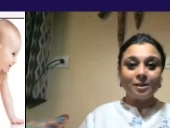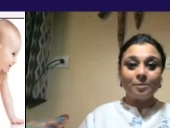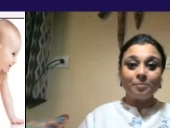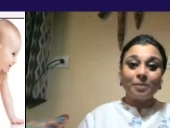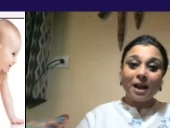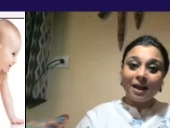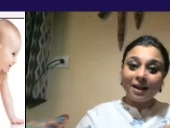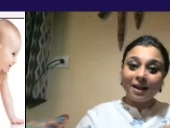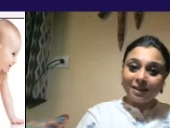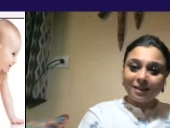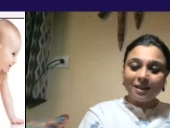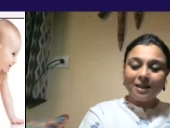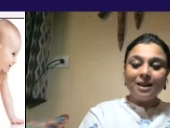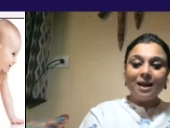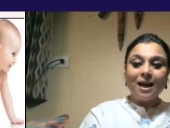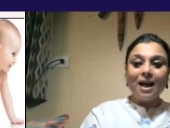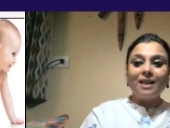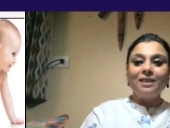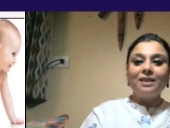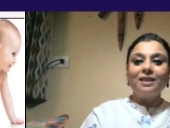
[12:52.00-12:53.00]
is bright
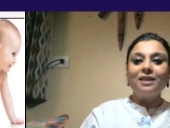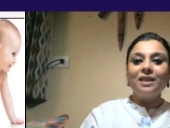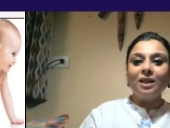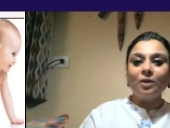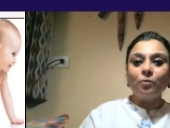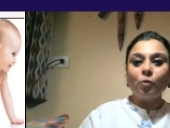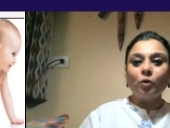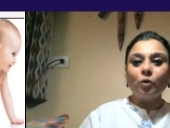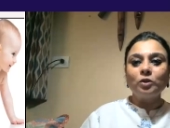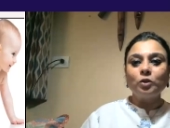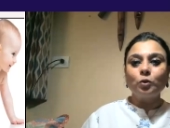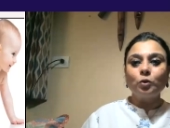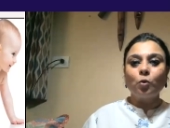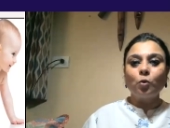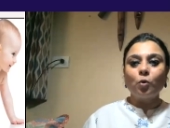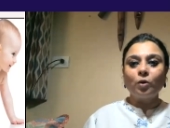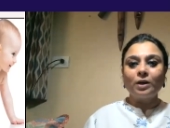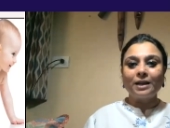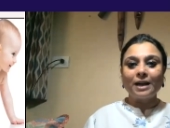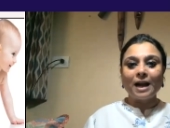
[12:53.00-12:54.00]
and then he wants to
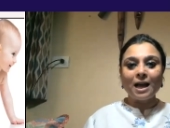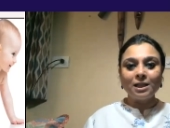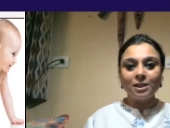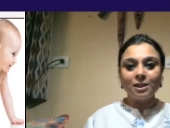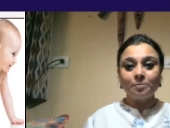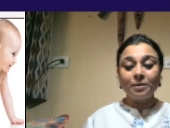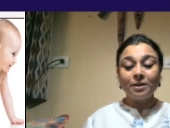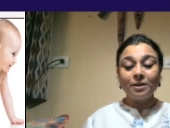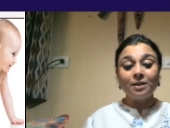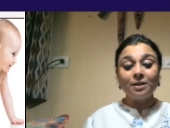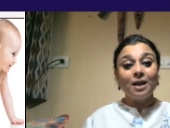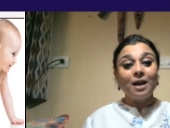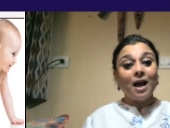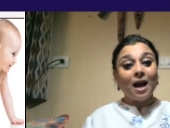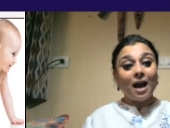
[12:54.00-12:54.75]
go grasp it.